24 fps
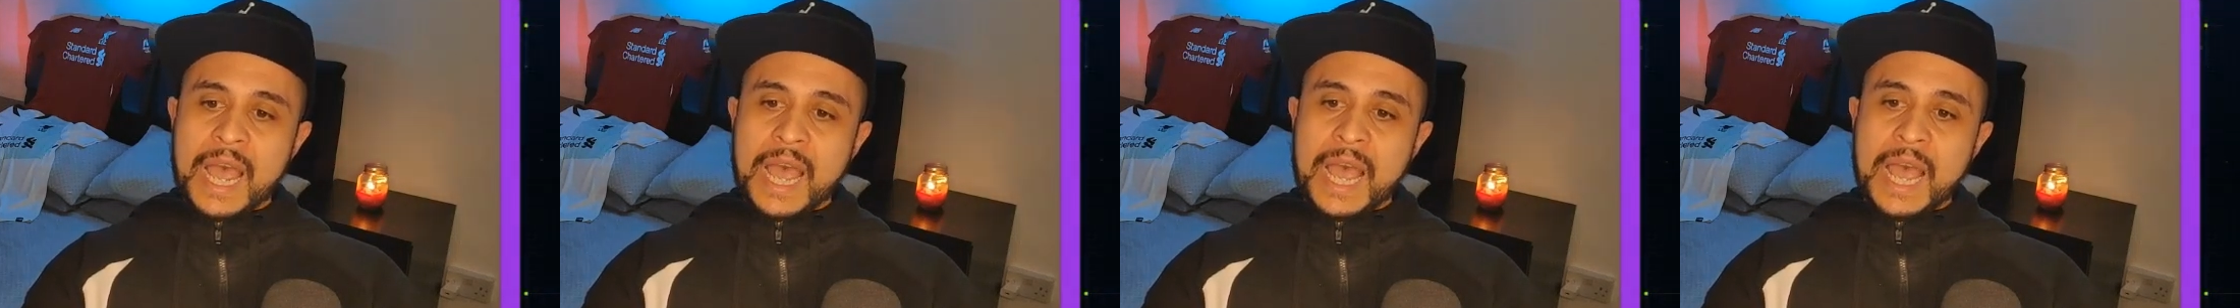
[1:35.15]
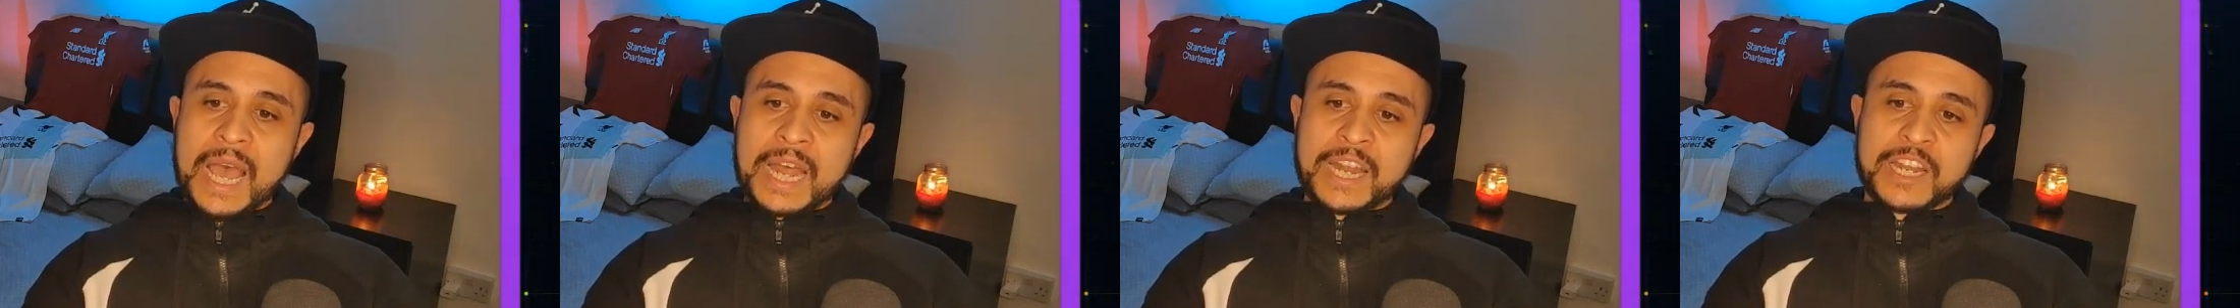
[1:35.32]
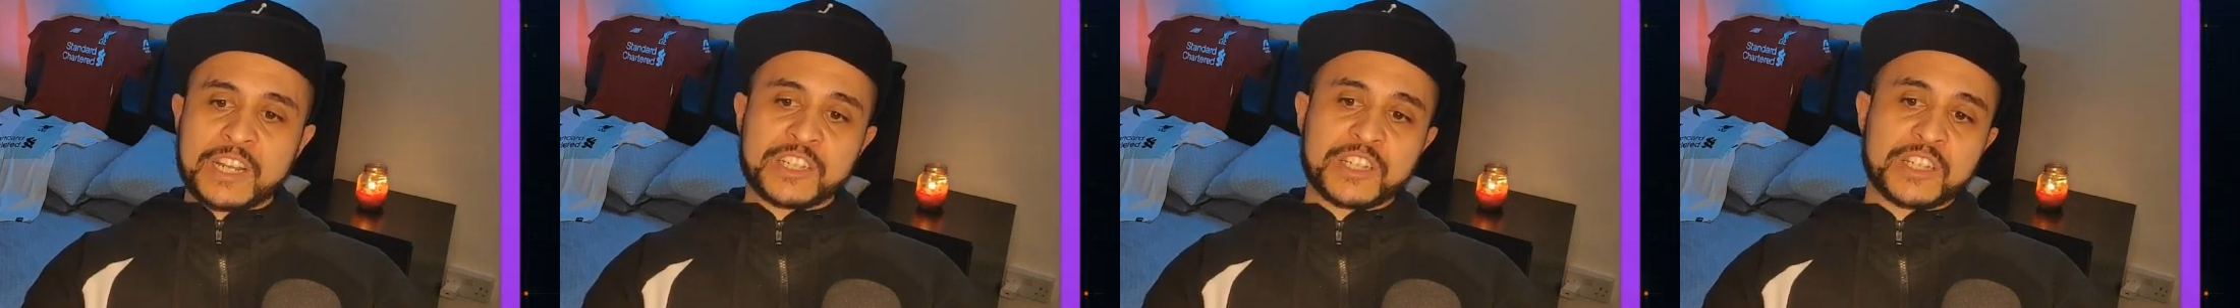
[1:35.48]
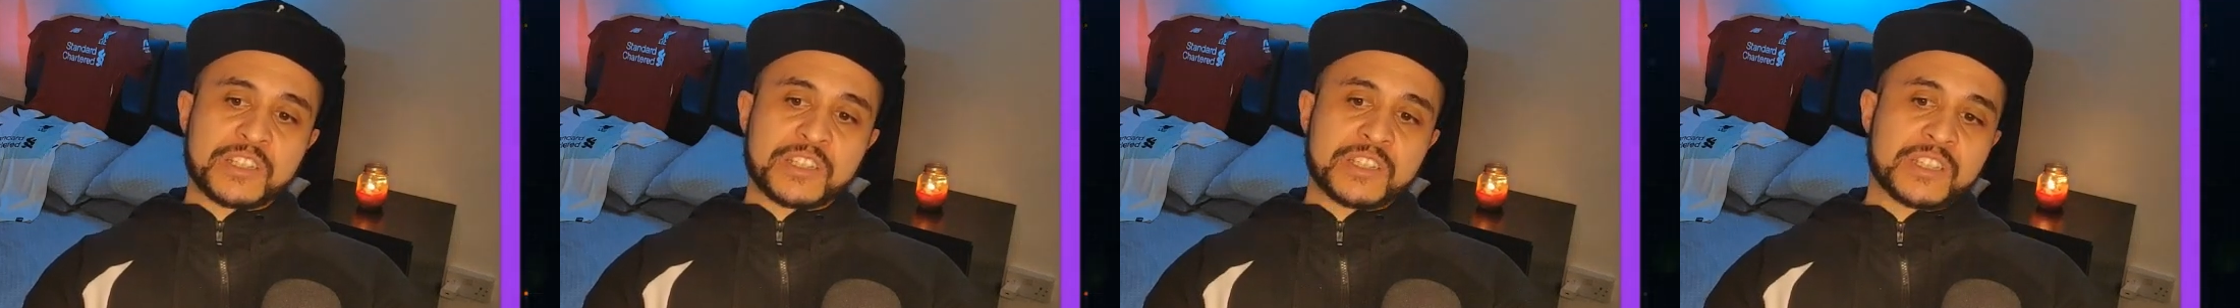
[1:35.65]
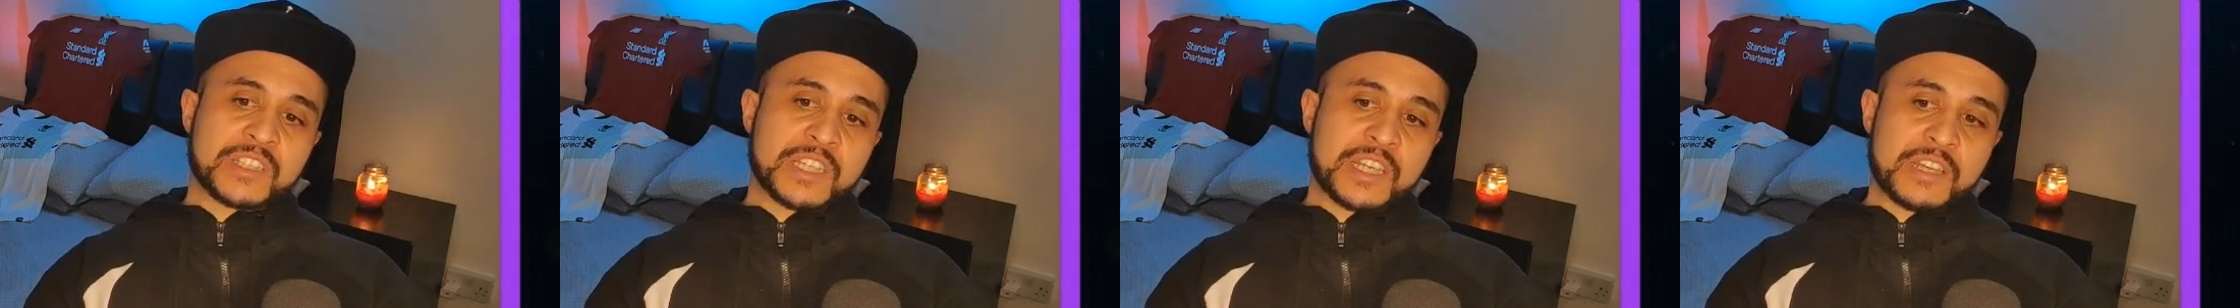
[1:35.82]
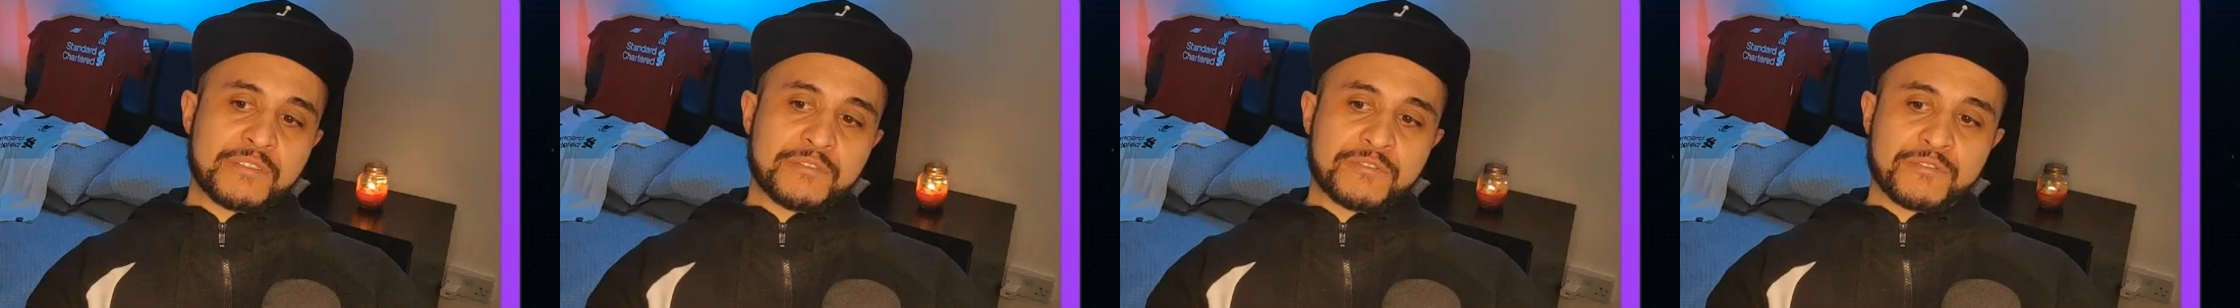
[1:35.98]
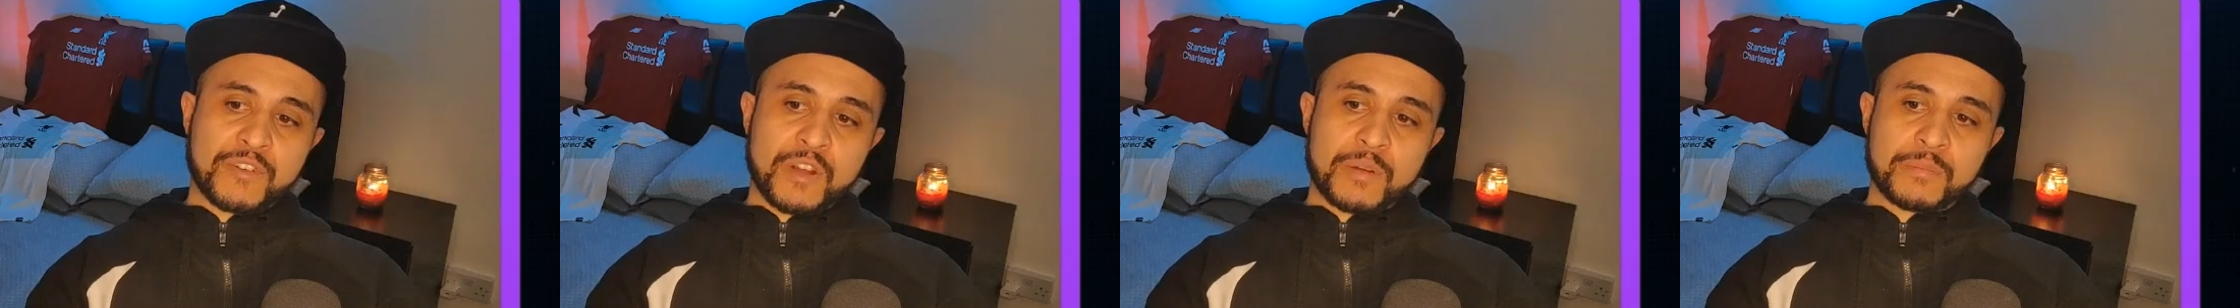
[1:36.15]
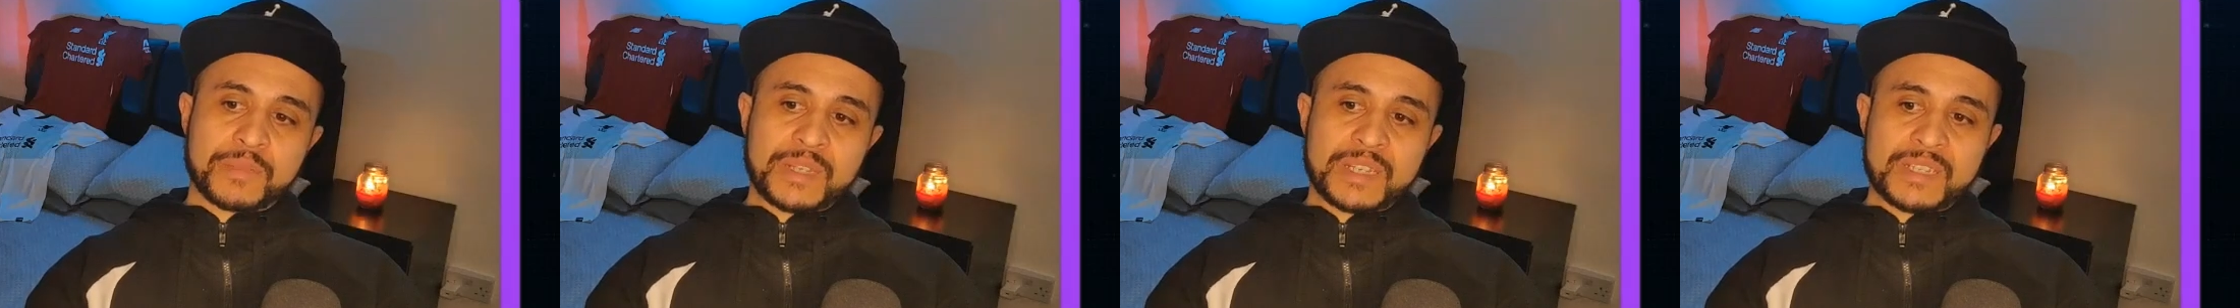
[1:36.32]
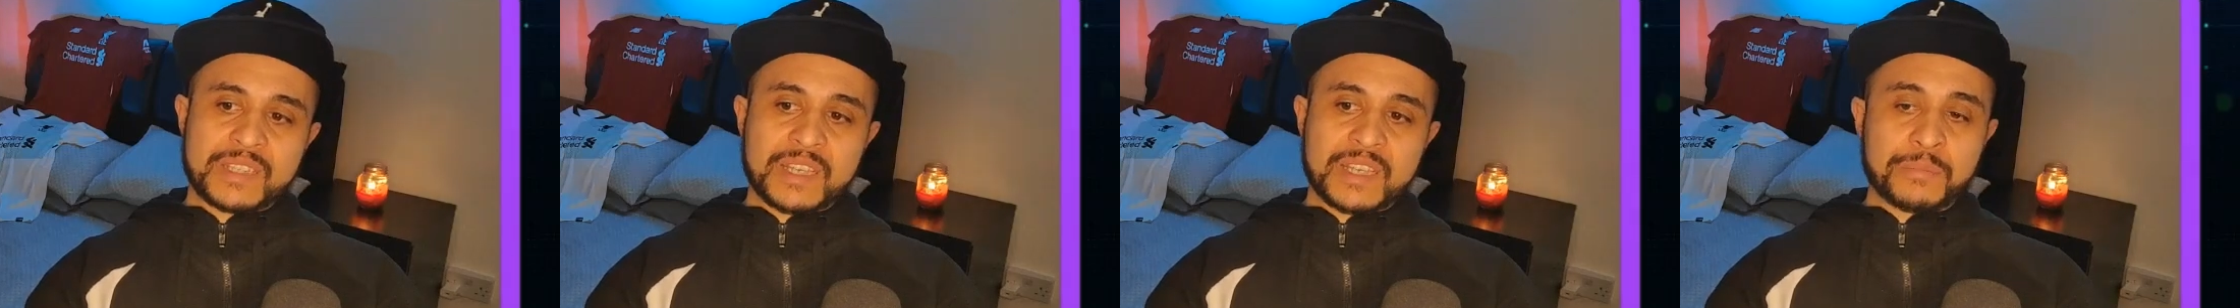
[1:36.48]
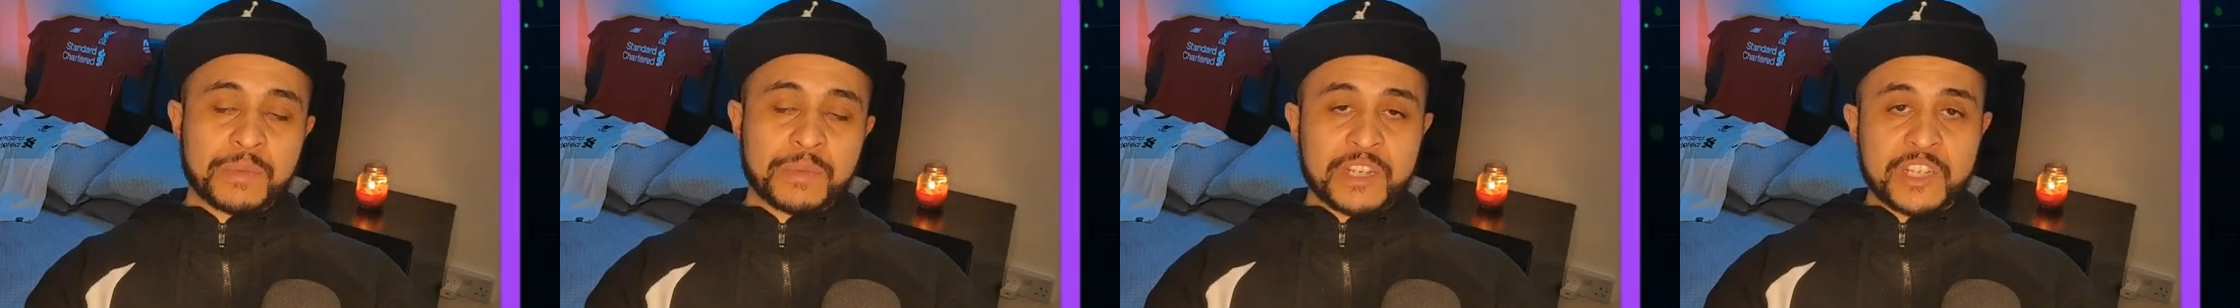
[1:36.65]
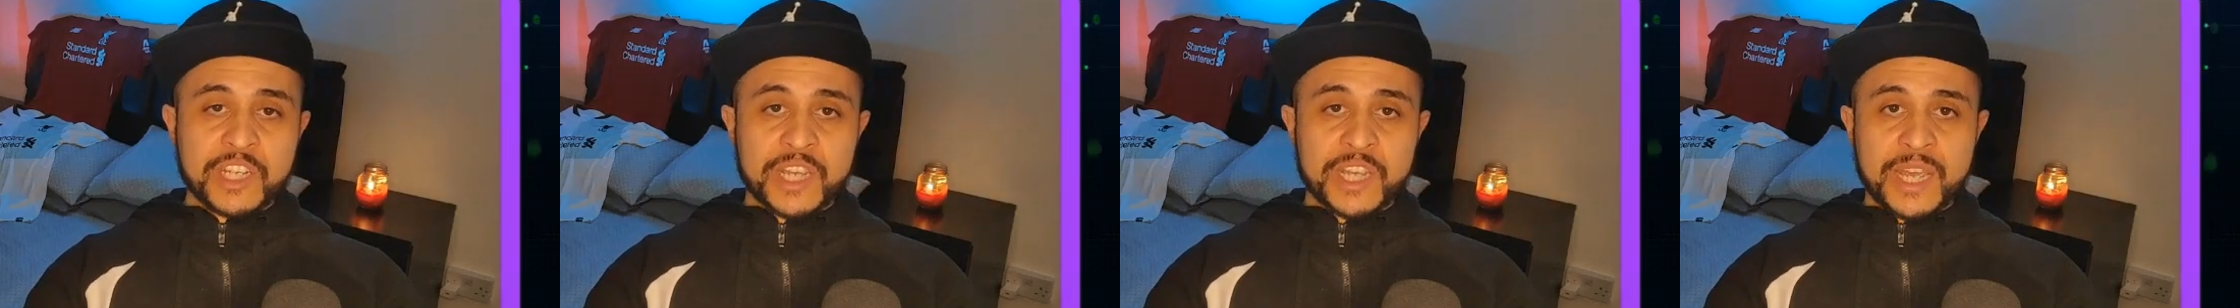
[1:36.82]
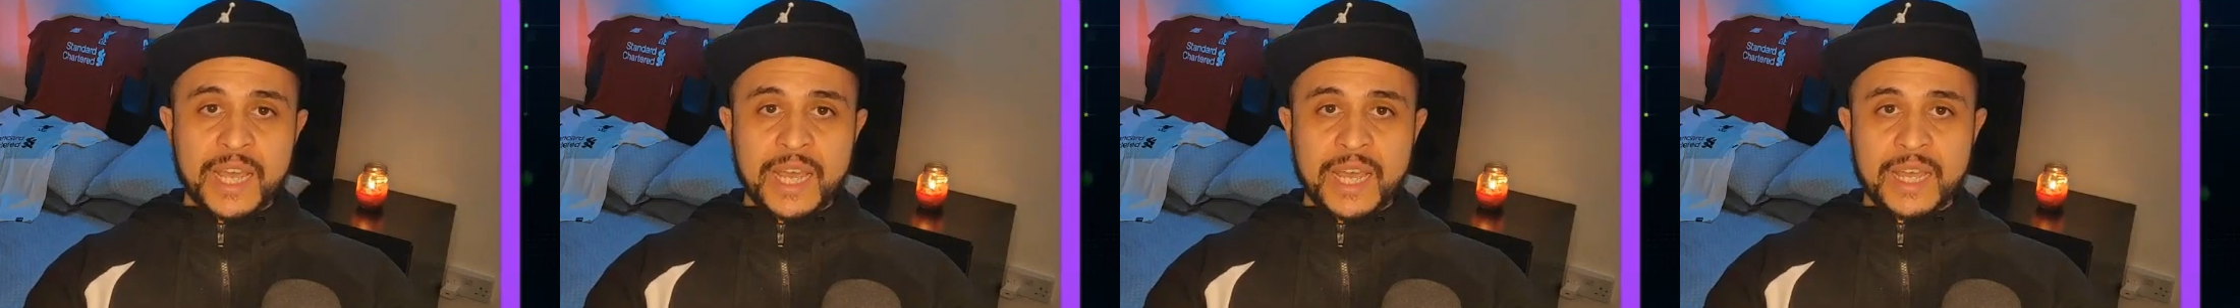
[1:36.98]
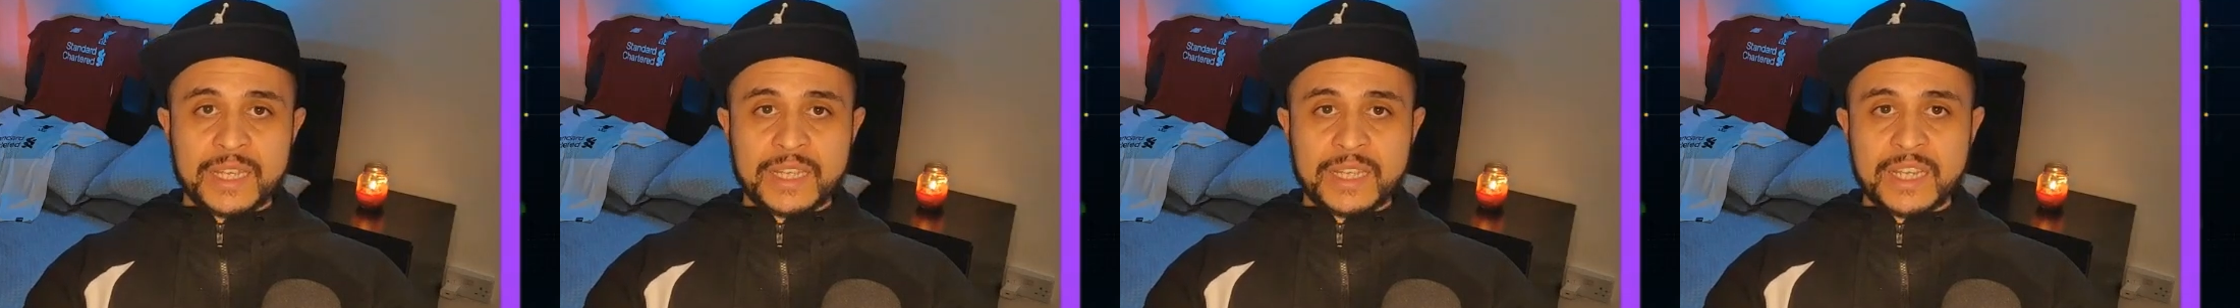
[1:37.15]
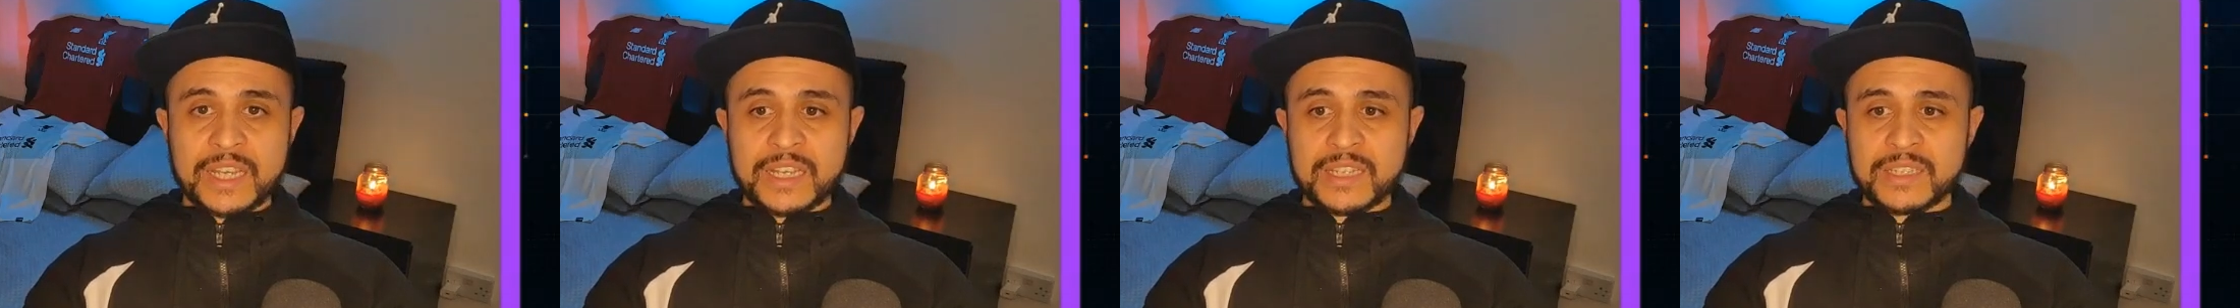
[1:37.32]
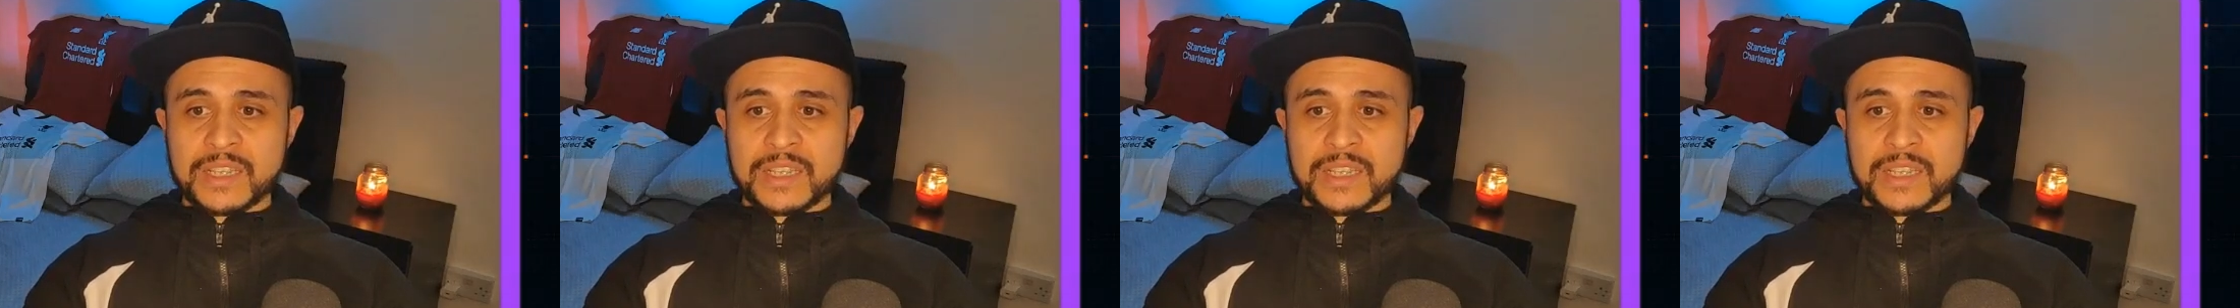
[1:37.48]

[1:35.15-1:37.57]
and as you can see from this image here, there's